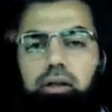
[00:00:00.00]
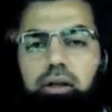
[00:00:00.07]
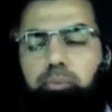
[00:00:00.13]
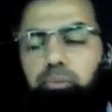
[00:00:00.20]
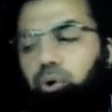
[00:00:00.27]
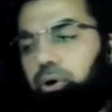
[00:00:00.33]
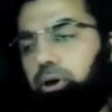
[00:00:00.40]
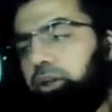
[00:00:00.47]

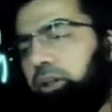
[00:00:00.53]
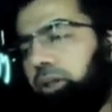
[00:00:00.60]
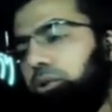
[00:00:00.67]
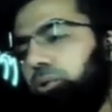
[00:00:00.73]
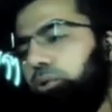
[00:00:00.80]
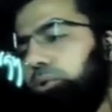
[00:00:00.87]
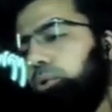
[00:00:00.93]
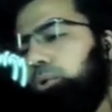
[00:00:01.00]
Important thing
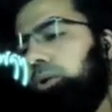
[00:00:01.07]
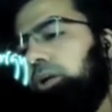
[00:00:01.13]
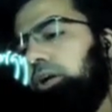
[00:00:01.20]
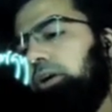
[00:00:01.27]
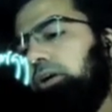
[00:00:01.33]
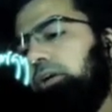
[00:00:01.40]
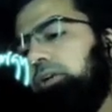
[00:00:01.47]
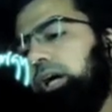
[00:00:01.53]
to note
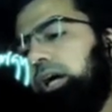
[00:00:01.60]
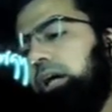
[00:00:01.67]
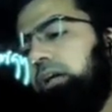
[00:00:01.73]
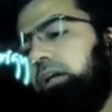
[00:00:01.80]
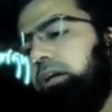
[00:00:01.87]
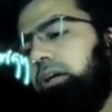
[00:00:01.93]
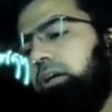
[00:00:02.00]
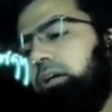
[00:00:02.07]
here is that
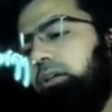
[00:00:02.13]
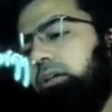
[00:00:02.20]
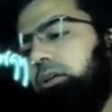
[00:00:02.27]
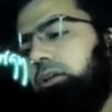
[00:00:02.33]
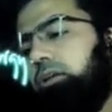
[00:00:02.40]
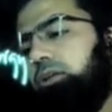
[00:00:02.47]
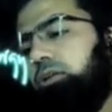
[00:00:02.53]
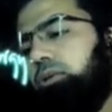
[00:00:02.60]

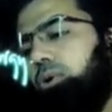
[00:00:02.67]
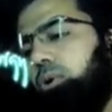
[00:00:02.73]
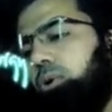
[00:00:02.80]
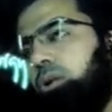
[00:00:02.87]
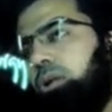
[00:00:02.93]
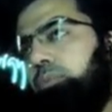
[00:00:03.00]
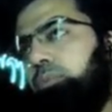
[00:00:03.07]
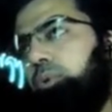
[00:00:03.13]
this is
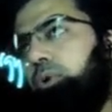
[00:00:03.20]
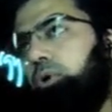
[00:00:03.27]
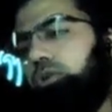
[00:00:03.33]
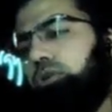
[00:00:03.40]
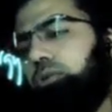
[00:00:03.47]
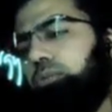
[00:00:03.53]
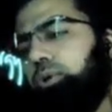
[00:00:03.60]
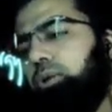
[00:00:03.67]
only
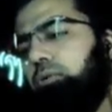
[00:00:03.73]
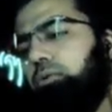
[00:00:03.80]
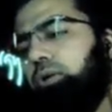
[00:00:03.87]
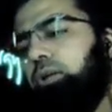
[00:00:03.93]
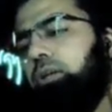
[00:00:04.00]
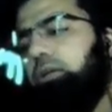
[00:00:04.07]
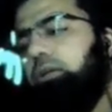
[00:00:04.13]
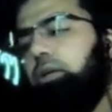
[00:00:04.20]
possible
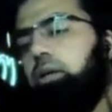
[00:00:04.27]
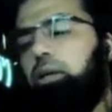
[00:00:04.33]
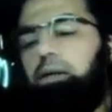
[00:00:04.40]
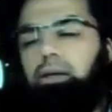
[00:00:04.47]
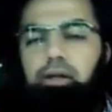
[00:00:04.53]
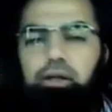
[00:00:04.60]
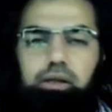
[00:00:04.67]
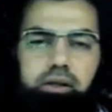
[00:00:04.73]
with
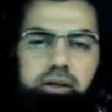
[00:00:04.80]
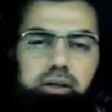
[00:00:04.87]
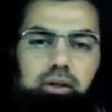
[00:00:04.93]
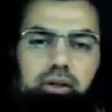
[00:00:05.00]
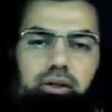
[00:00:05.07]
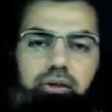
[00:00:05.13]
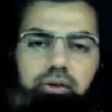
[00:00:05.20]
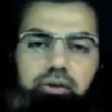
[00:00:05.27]

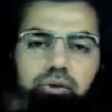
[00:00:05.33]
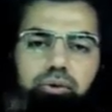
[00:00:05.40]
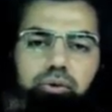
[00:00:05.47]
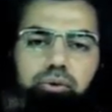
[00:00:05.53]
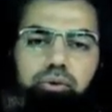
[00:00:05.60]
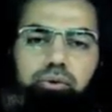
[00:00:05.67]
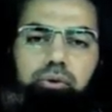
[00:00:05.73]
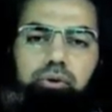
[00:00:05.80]
uh,
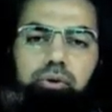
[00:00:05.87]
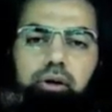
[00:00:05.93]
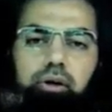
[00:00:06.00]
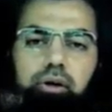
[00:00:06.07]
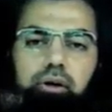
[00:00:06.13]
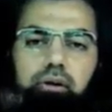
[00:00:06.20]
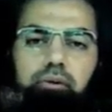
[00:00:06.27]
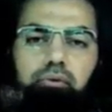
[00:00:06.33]

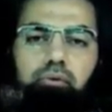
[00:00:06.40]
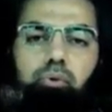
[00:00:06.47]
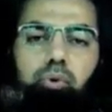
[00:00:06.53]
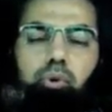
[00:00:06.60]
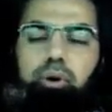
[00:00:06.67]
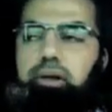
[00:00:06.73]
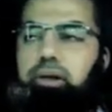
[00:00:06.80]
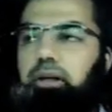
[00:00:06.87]
the
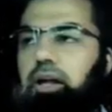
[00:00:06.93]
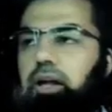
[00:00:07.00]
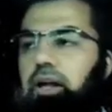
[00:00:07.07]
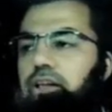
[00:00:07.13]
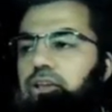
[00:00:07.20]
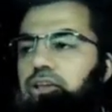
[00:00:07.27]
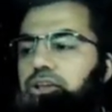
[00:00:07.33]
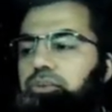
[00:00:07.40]

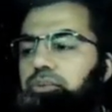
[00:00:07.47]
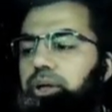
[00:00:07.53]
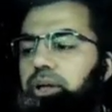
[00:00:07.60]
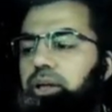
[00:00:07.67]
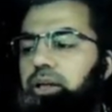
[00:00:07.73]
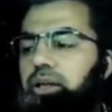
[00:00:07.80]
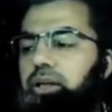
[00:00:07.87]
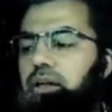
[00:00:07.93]
voltage
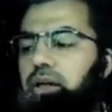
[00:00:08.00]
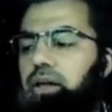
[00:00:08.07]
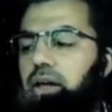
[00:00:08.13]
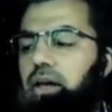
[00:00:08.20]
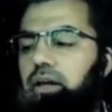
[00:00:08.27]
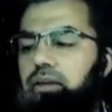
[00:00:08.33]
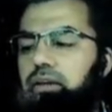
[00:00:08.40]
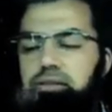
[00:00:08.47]
being
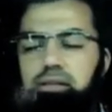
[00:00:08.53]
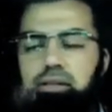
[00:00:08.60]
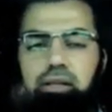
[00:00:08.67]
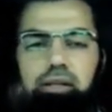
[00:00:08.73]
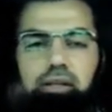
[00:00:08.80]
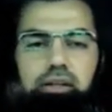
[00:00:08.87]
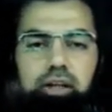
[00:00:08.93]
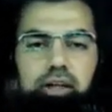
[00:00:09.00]
AC
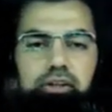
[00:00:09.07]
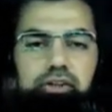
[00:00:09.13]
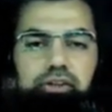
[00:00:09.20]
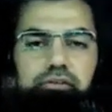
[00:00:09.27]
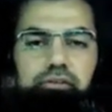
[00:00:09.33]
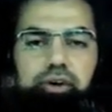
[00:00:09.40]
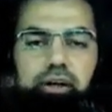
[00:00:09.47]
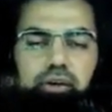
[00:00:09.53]
in nature.
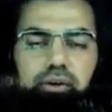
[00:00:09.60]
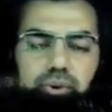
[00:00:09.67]
Fine,